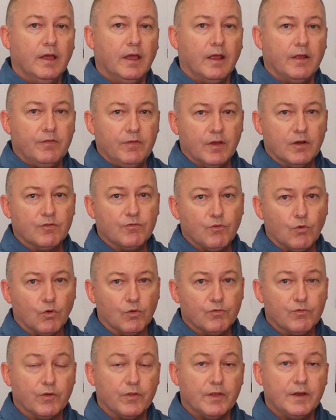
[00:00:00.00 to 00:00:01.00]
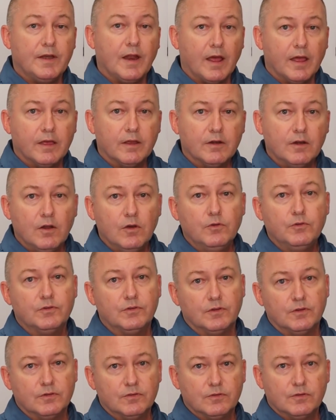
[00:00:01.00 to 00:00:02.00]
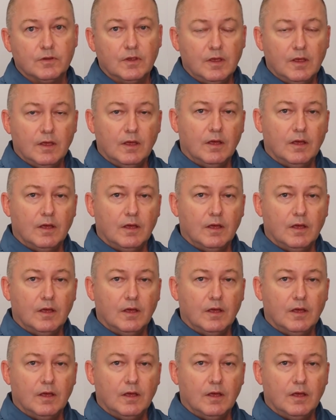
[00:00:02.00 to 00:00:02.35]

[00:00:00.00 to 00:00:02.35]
and therefore for the diagnosis